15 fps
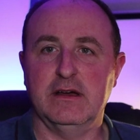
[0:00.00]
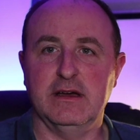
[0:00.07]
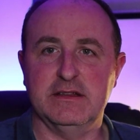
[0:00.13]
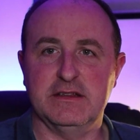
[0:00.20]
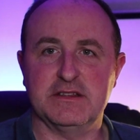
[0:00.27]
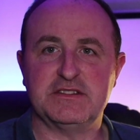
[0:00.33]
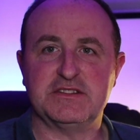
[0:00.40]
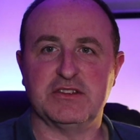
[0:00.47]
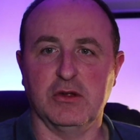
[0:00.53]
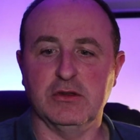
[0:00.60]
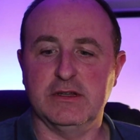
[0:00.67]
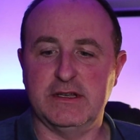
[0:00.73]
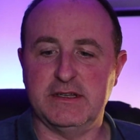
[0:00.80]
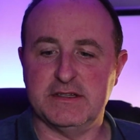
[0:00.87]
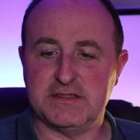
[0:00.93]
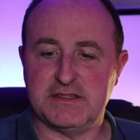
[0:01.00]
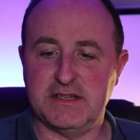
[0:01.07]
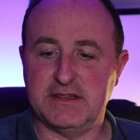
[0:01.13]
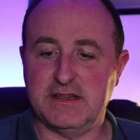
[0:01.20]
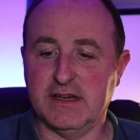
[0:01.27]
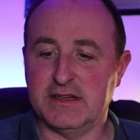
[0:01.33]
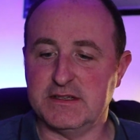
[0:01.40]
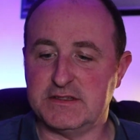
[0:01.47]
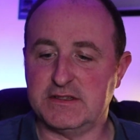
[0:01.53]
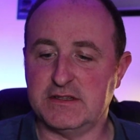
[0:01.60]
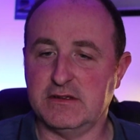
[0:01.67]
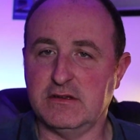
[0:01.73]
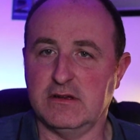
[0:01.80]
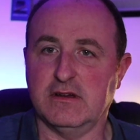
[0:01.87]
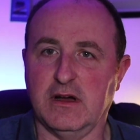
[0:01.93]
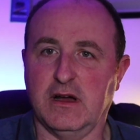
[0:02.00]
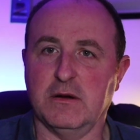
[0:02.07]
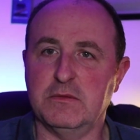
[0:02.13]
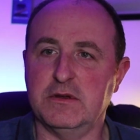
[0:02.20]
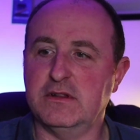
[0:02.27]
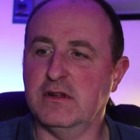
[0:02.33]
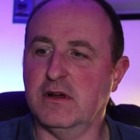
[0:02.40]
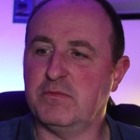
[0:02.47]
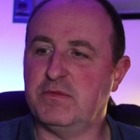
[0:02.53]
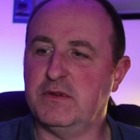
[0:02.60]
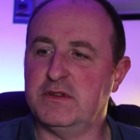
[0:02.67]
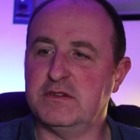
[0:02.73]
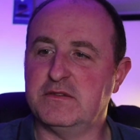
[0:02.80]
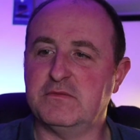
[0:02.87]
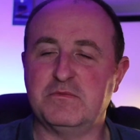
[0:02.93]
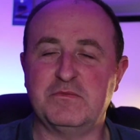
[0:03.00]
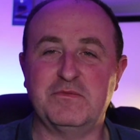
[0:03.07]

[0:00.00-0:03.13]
and as solid as it does. I mean, I've been